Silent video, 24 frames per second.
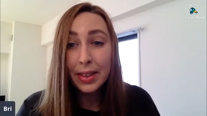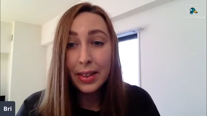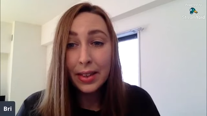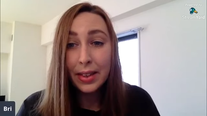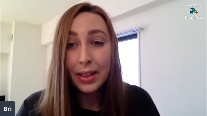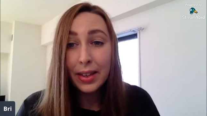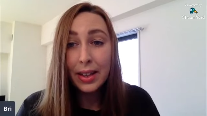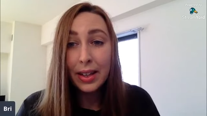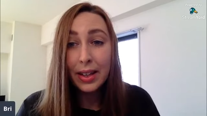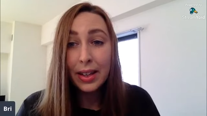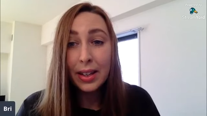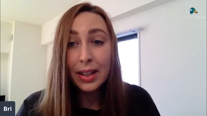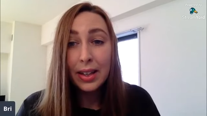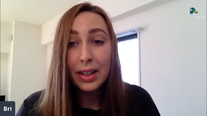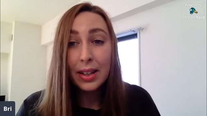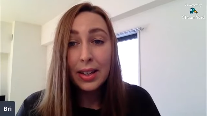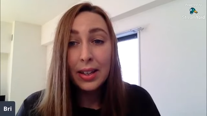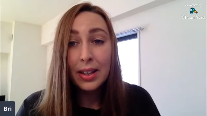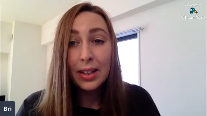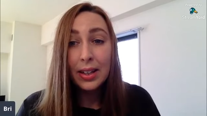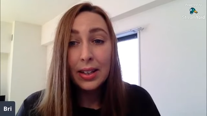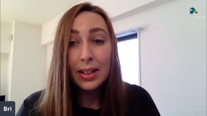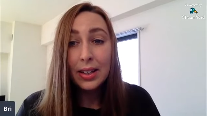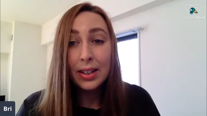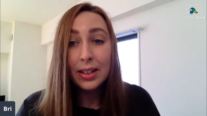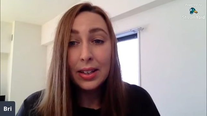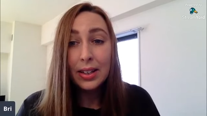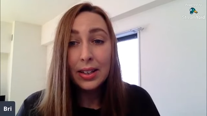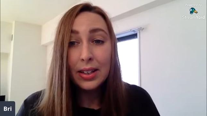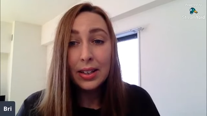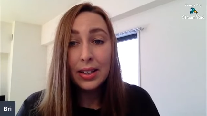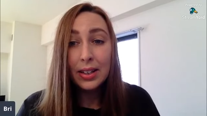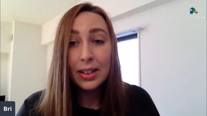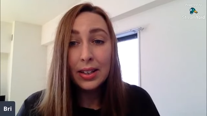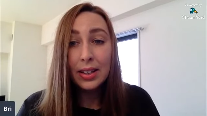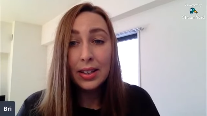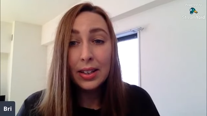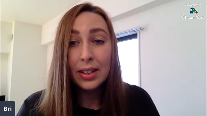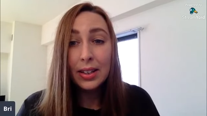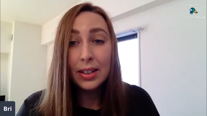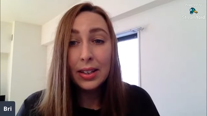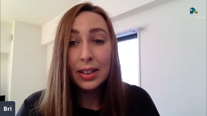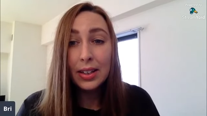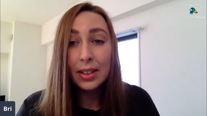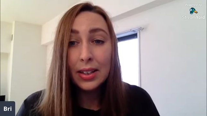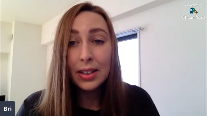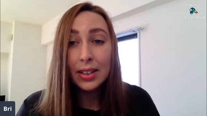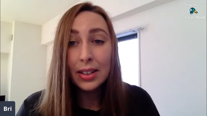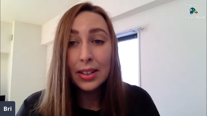No one is speaking in this clip.